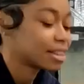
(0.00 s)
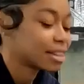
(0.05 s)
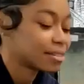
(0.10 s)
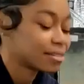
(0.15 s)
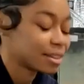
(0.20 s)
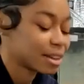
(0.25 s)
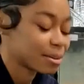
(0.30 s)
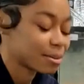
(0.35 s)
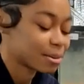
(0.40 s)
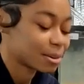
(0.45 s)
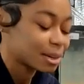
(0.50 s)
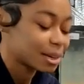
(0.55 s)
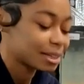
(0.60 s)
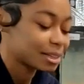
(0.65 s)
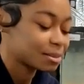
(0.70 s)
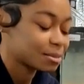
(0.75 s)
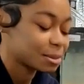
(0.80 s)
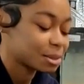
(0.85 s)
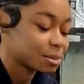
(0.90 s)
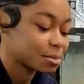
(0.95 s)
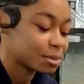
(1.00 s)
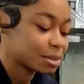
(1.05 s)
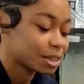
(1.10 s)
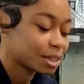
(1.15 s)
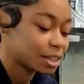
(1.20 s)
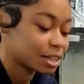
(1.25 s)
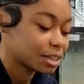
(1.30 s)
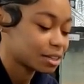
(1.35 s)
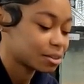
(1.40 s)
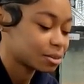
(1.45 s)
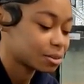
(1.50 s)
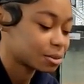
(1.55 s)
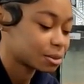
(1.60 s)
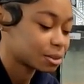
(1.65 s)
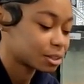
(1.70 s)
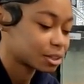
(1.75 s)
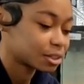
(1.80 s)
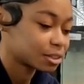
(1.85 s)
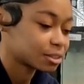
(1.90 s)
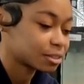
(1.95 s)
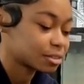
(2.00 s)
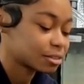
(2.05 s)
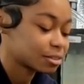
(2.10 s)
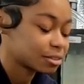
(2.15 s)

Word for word: If they were like to be spitting or